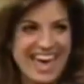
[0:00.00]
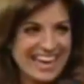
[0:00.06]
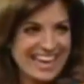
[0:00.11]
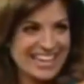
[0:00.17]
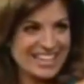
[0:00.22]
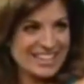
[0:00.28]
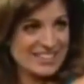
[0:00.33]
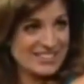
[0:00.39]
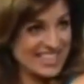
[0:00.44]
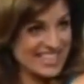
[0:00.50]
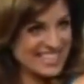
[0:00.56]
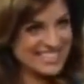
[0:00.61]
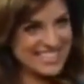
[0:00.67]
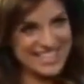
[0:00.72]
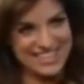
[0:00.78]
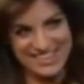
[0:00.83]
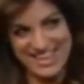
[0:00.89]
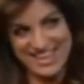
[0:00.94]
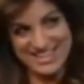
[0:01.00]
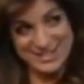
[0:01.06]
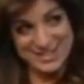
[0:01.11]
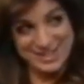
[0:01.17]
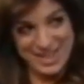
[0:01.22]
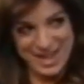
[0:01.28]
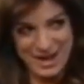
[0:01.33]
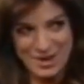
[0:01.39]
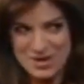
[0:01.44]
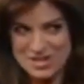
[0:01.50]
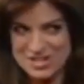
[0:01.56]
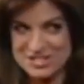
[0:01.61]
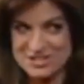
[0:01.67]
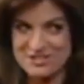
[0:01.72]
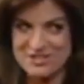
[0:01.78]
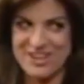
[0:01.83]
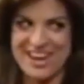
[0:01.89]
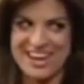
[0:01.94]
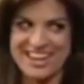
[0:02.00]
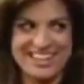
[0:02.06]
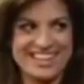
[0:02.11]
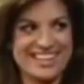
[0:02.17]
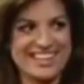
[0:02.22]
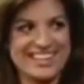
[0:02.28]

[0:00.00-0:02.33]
I can already tell you the answer to that question, Frank.